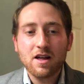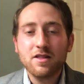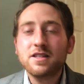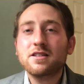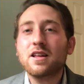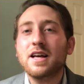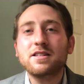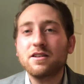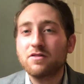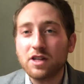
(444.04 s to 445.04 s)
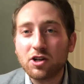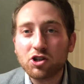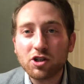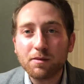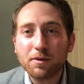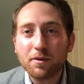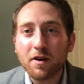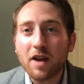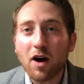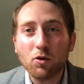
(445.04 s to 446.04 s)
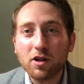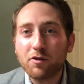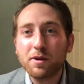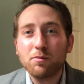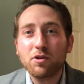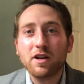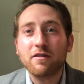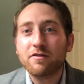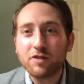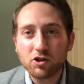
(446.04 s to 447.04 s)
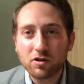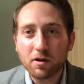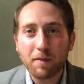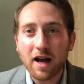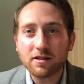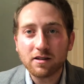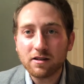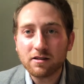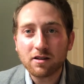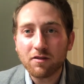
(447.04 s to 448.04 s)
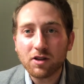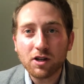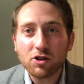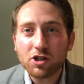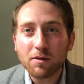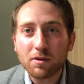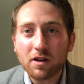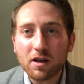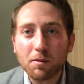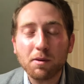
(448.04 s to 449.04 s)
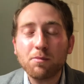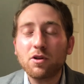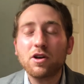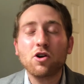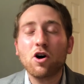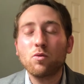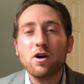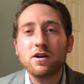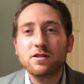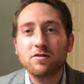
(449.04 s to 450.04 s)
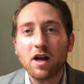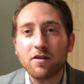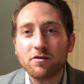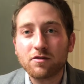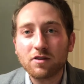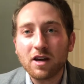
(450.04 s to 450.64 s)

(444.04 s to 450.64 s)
This is a lesson of leadership, not only for people in official capacities of leadership, but people in all walks of life,